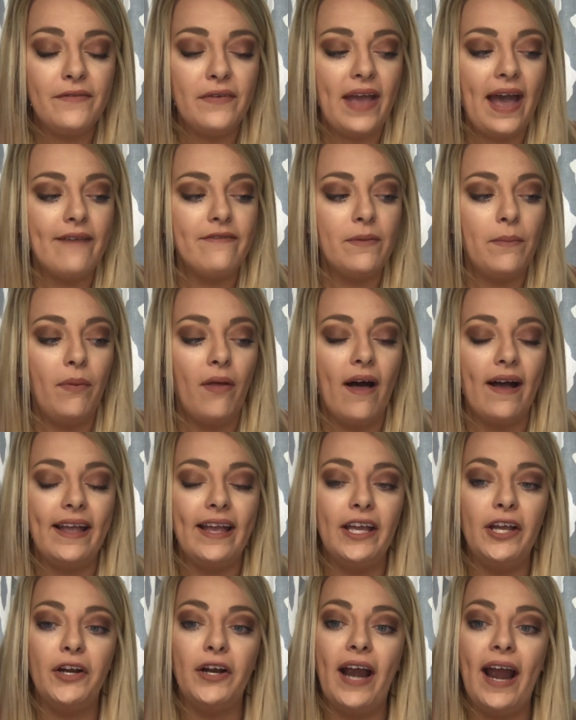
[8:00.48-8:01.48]
you have a block
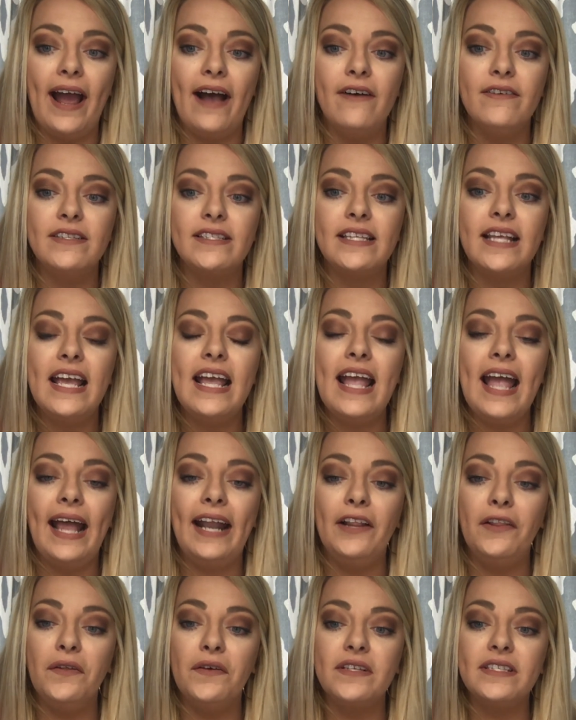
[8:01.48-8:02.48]
at your house and
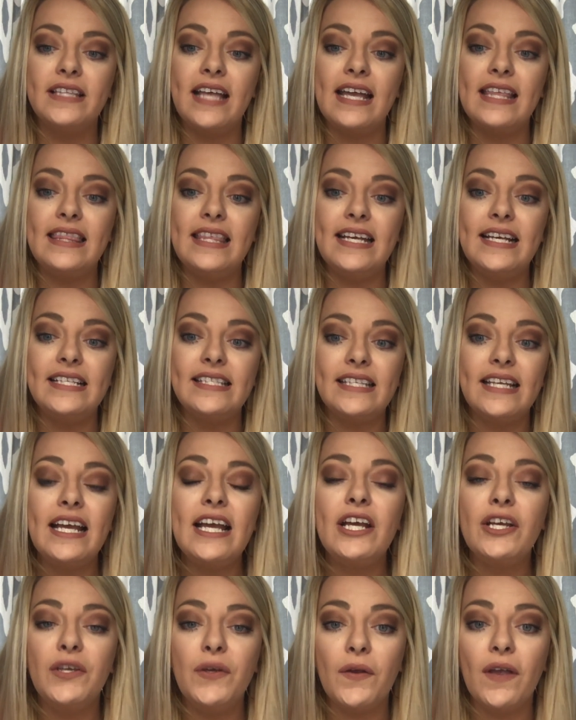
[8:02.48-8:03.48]
it looks like this,
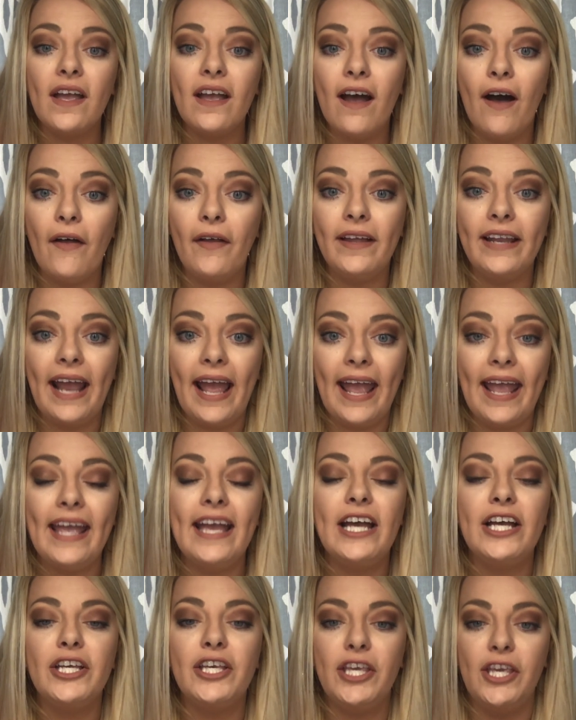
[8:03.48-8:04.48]
you can call it a
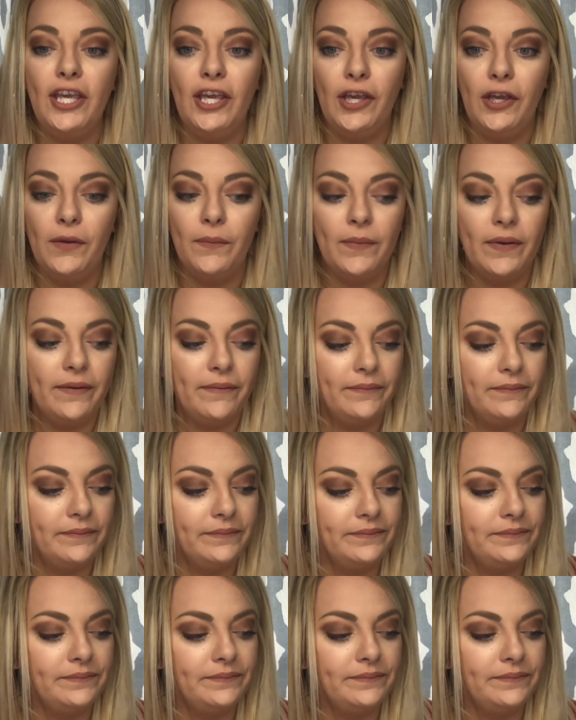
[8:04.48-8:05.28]
cube.